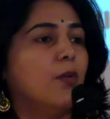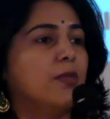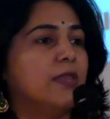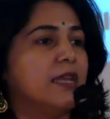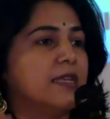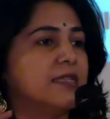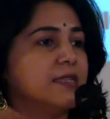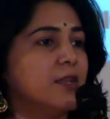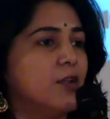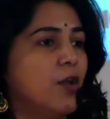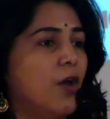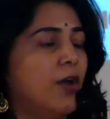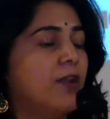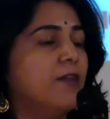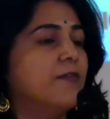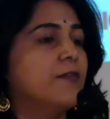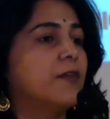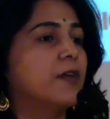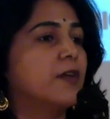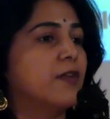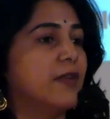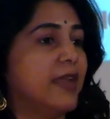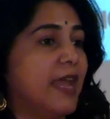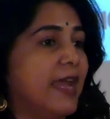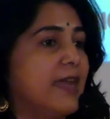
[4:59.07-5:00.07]
There's a lot
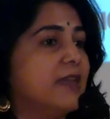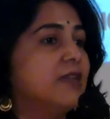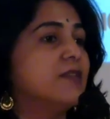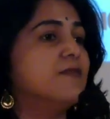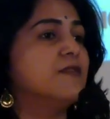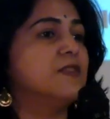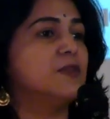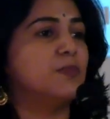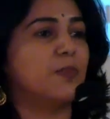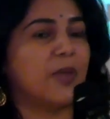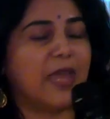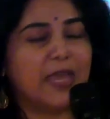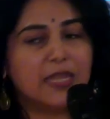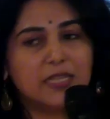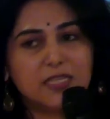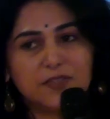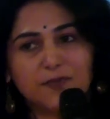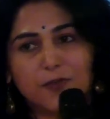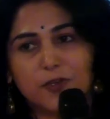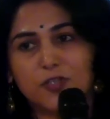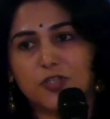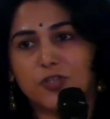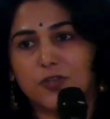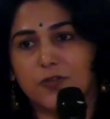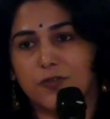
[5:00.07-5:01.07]
of creative space
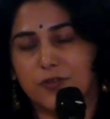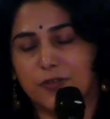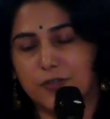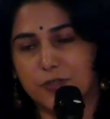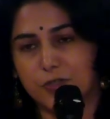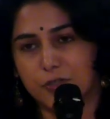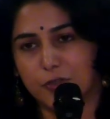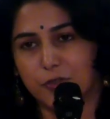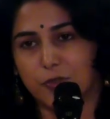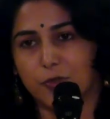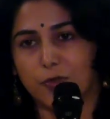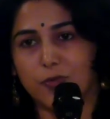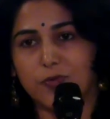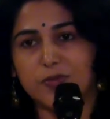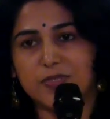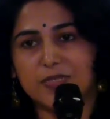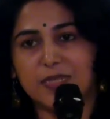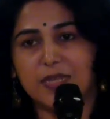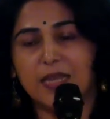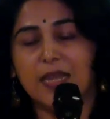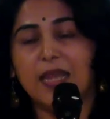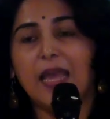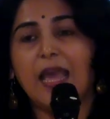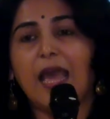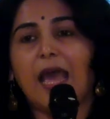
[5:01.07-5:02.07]
for children to
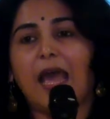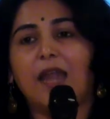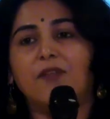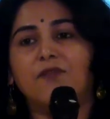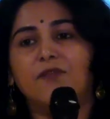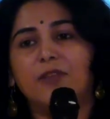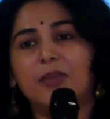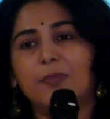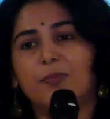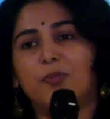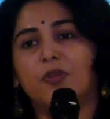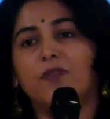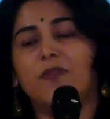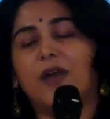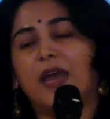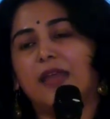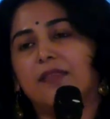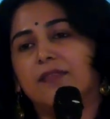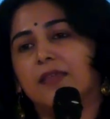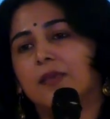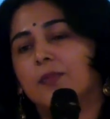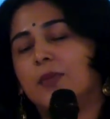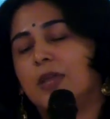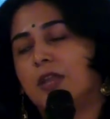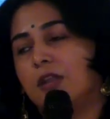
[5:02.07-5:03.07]
use, and we
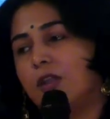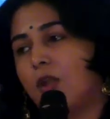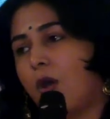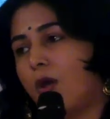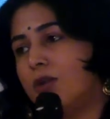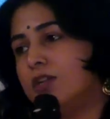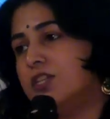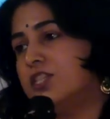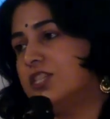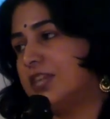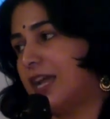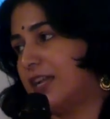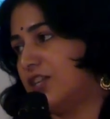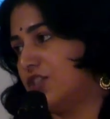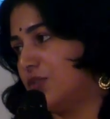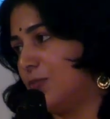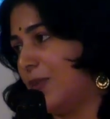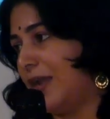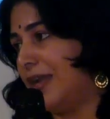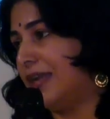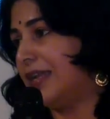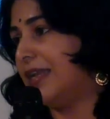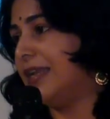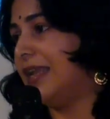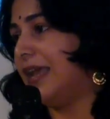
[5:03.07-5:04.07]
provide them a
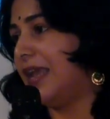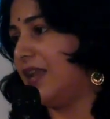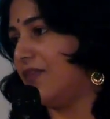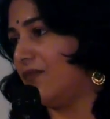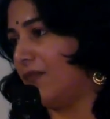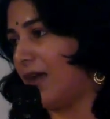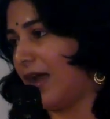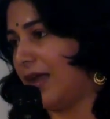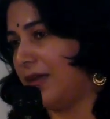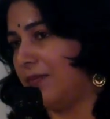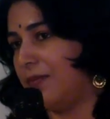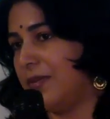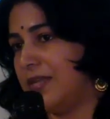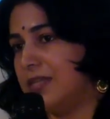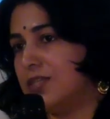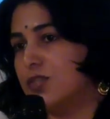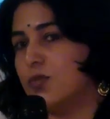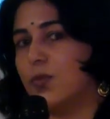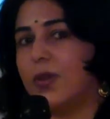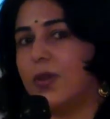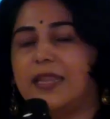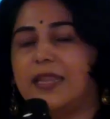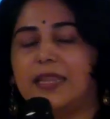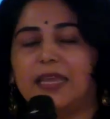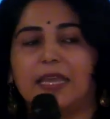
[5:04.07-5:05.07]
non-judgmental
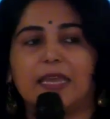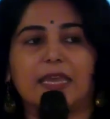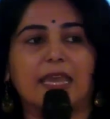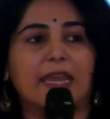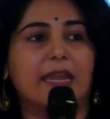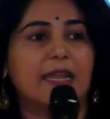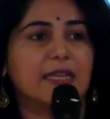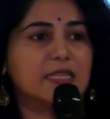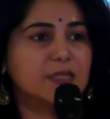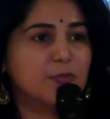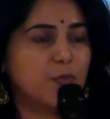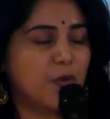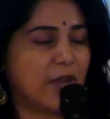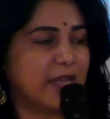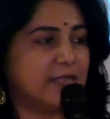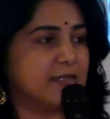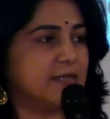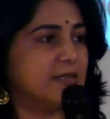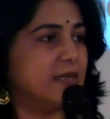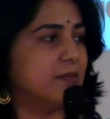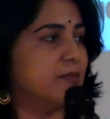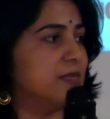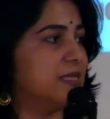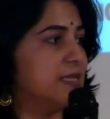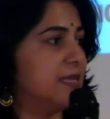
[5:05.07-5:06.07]
environment they can
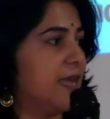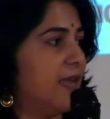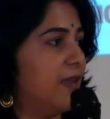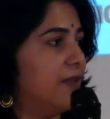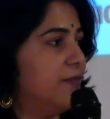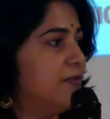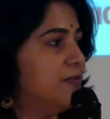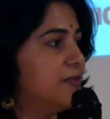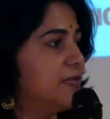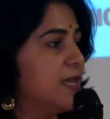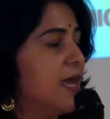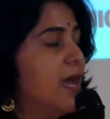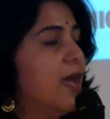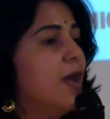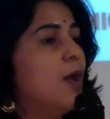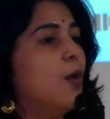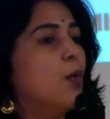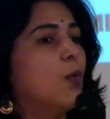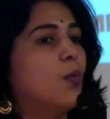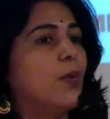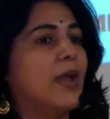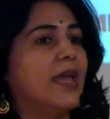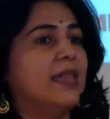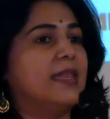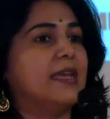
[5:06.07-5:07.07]
express themselves,
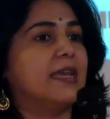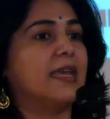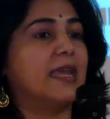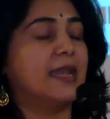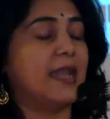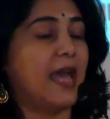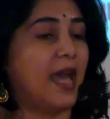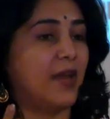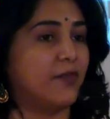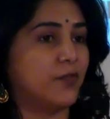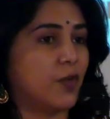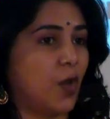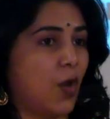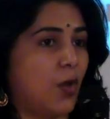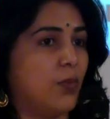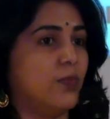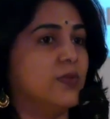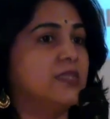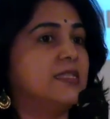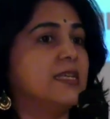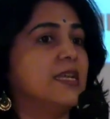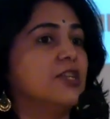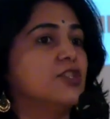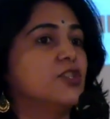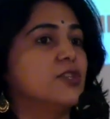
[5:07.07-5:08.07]
where they can have
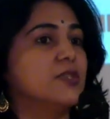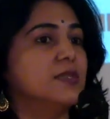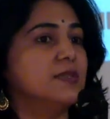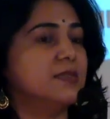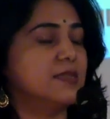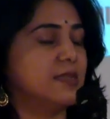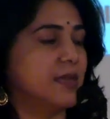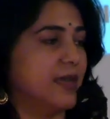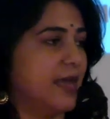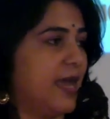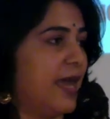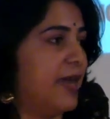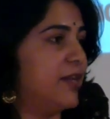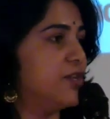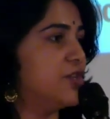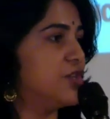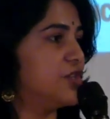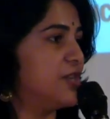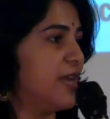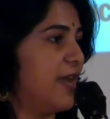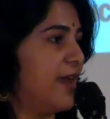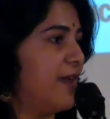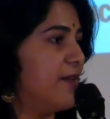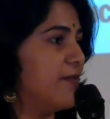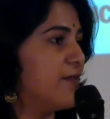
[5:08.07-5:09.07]
conversations and
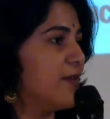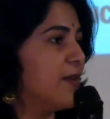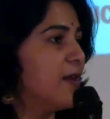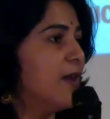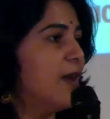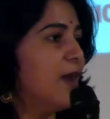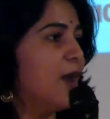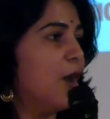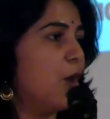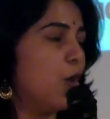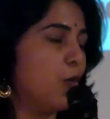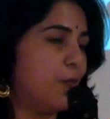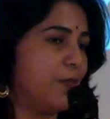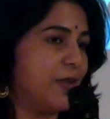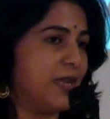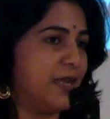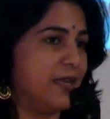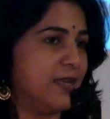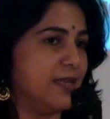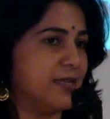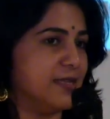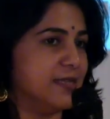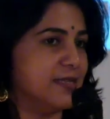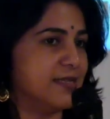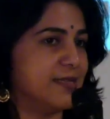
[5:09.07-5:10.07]
share
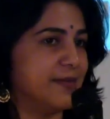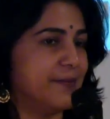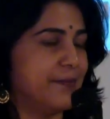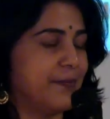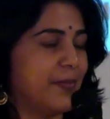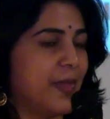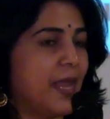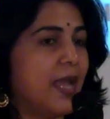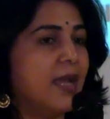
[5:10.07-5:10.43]
opinions.